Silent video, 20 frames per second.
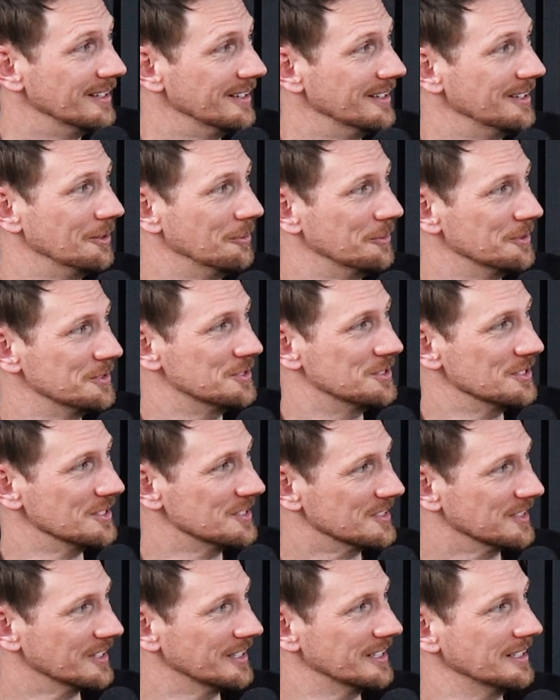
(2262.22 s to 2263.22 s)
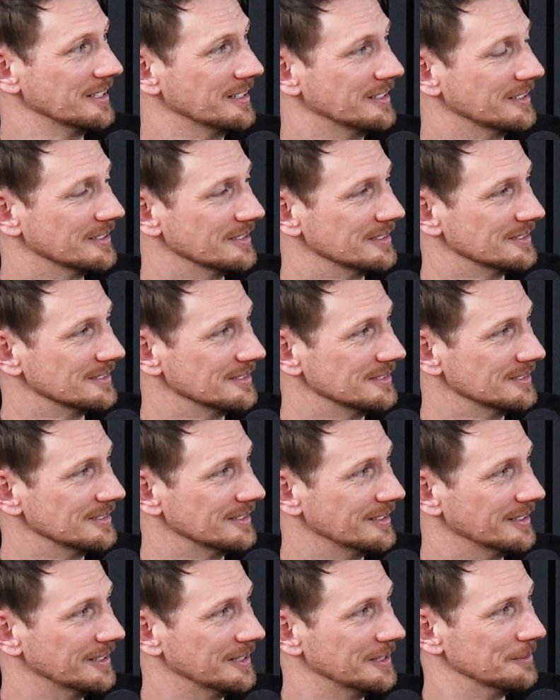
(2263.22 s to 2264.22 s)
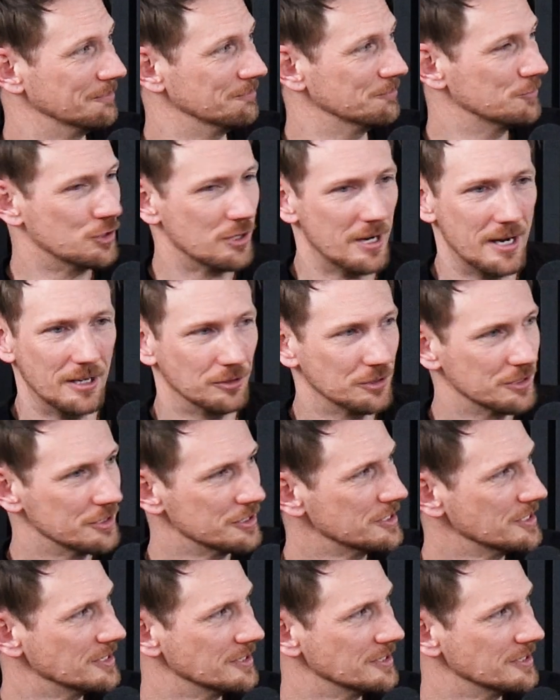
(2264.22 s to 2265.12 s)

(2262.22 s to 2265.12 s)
it was just like trailers